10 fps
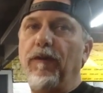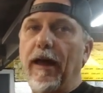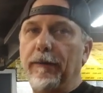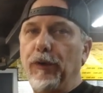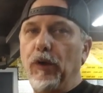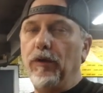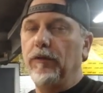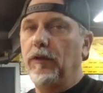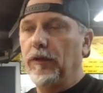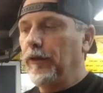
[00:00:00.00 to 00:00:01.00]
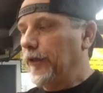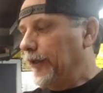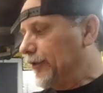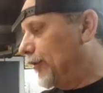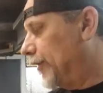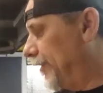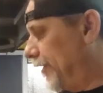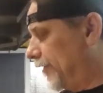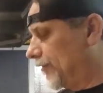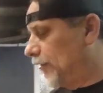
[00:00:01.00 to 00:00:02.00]
flag pole, is going
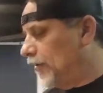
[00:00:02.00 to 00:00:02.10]
in this.